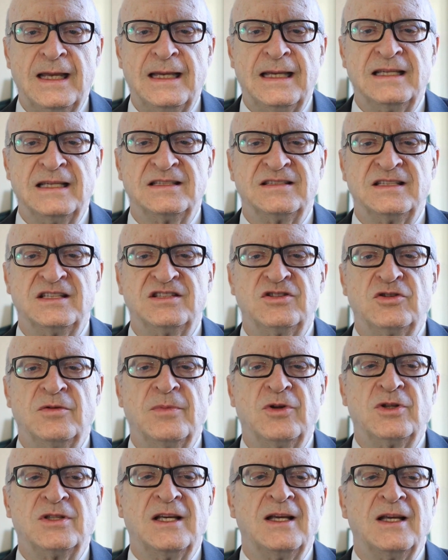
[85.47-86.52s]
is
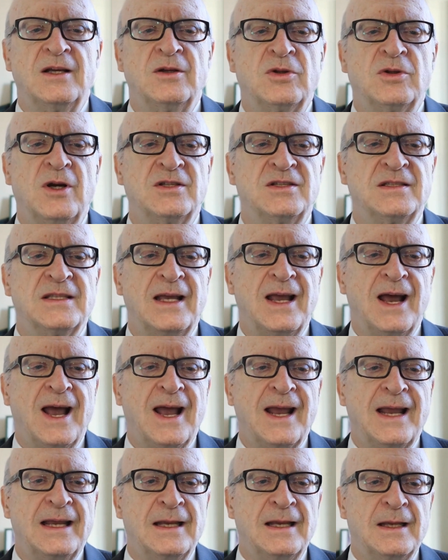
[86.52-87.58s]
distributed across the
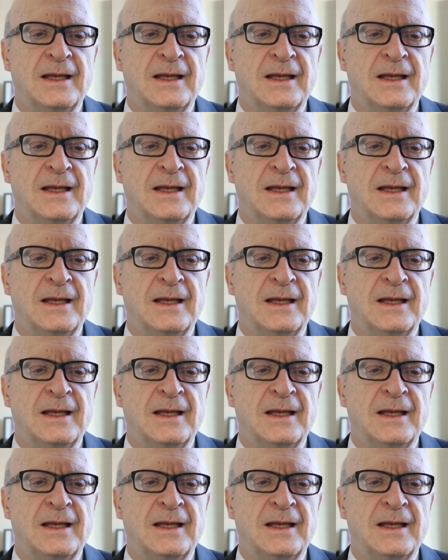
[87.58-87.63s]
eye,